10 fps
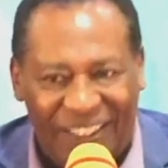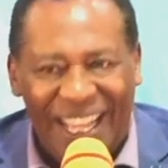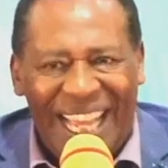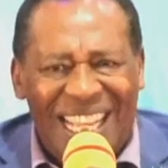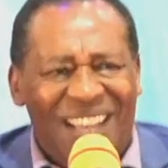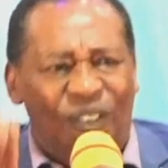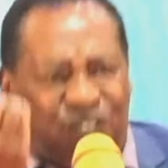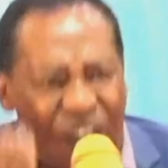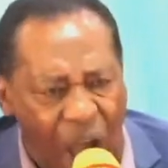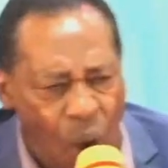is a
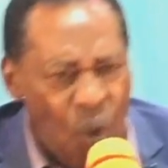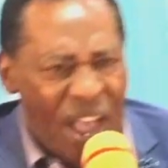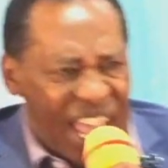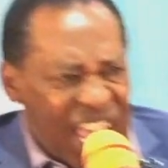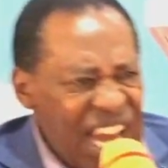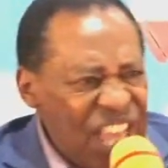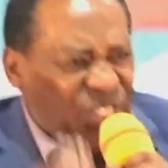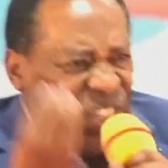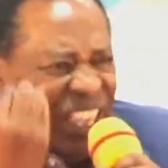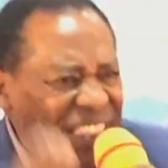vow.
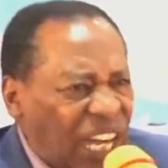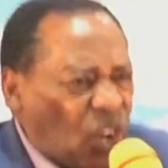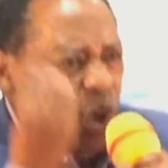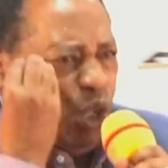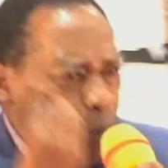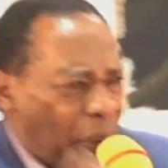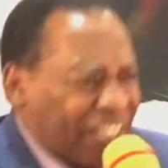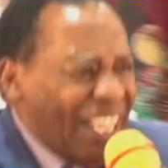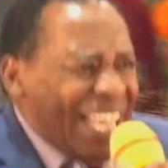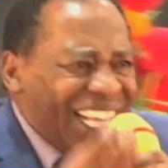Anything that God speaks
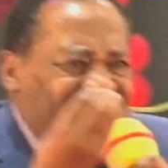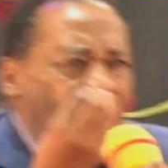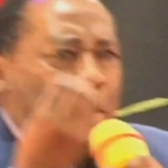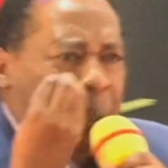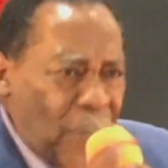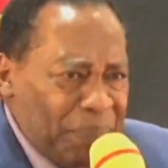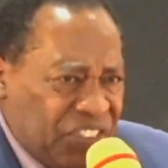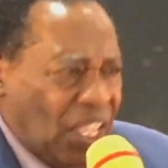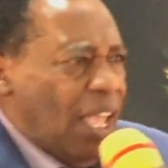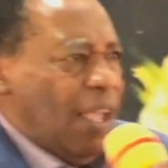is a promise.
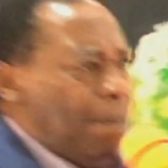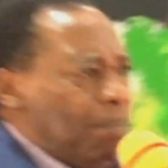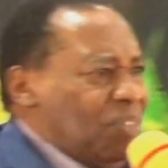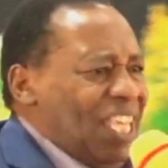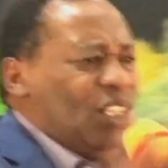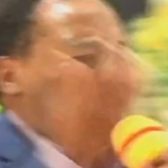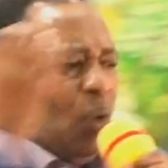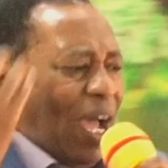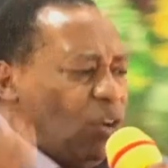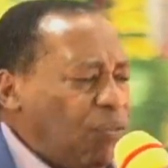This word
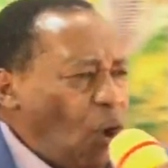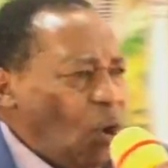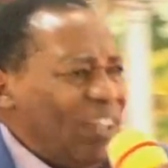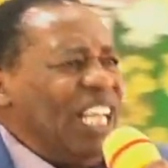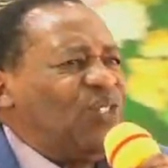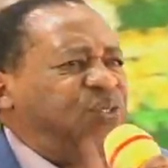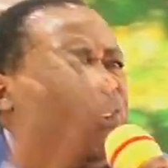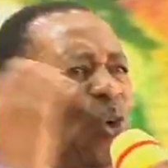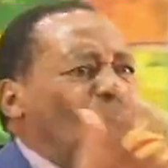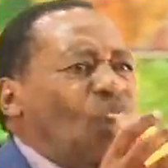of God is
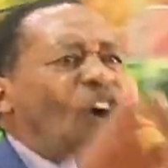full of